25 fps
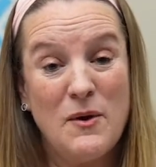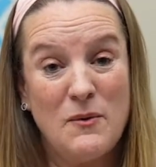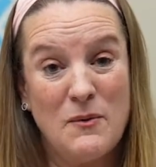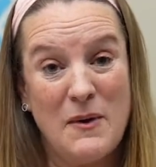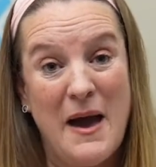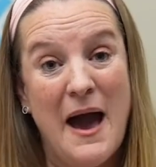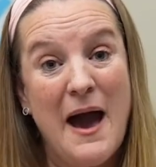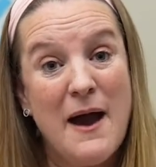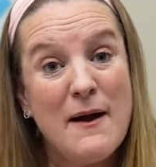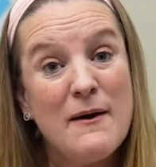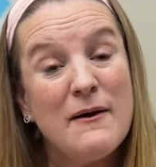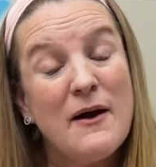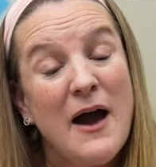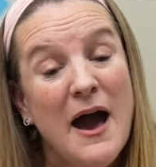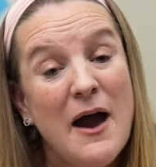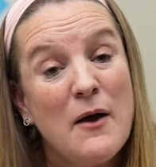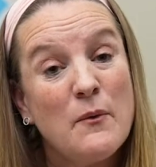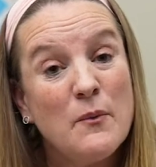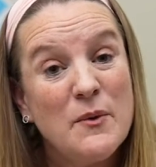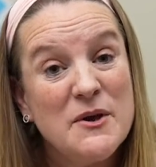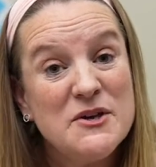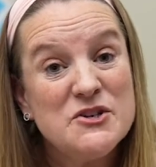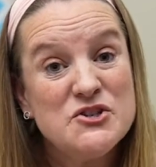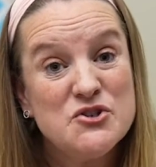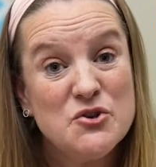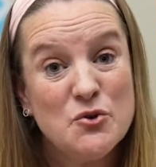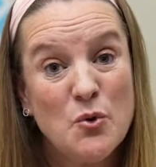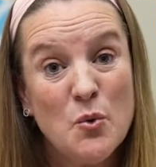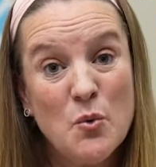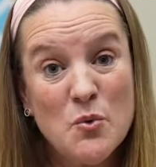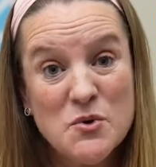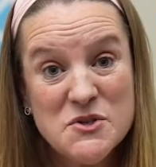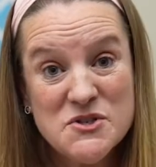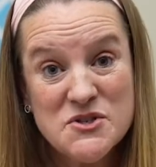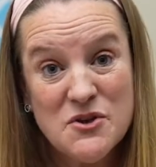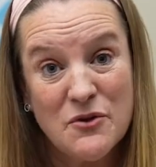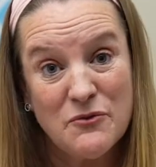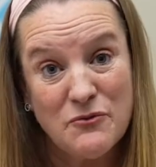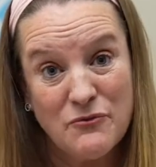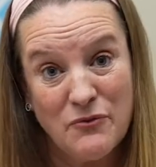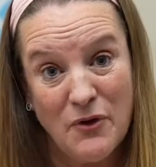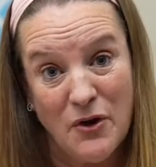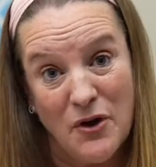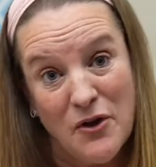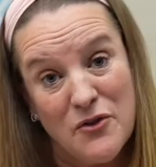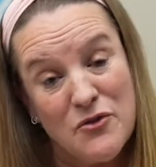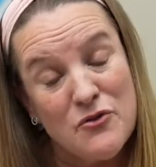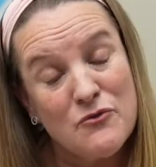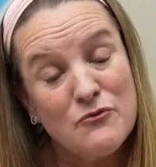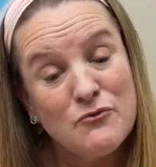how we should also
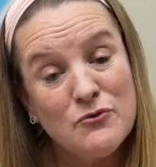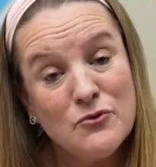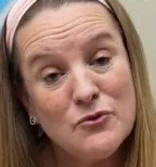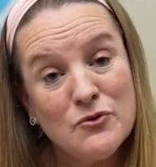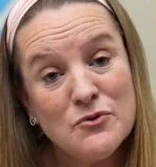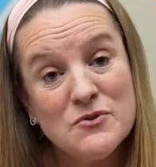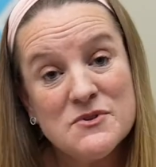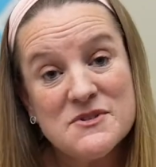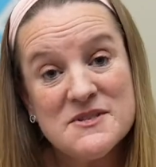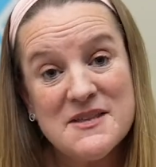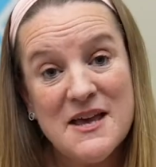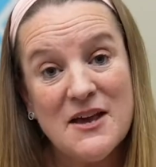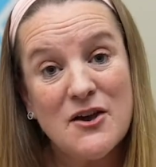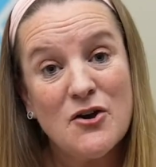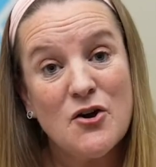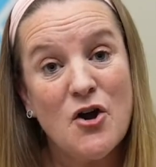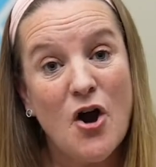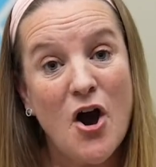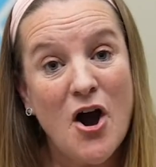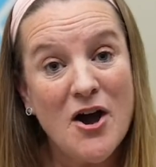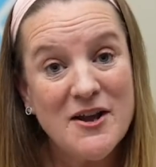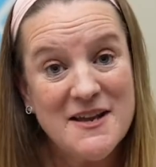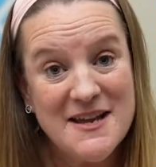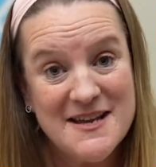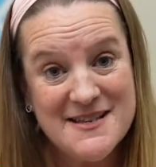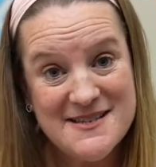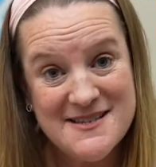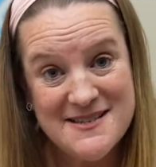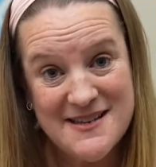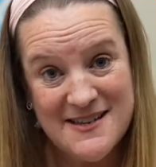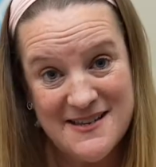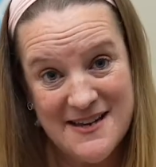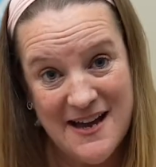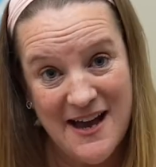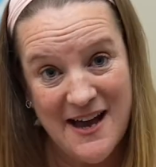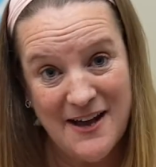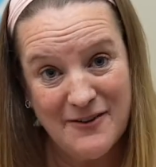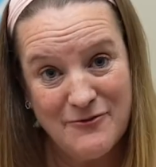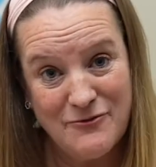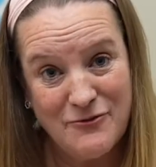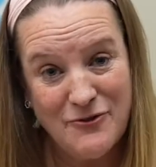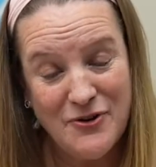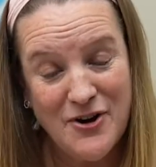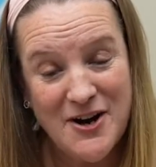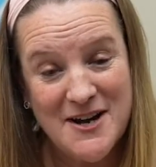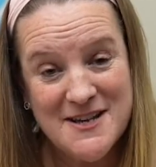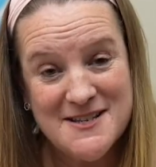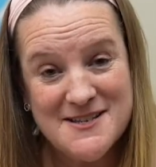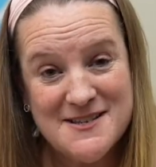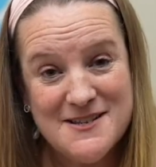follow the rules that God has set out for
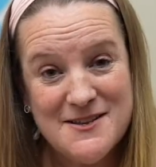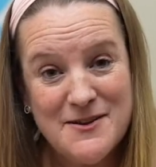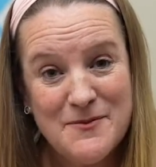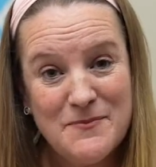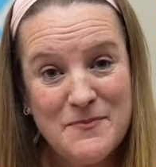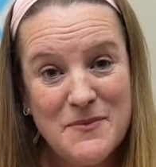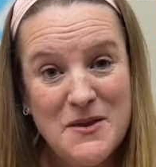us.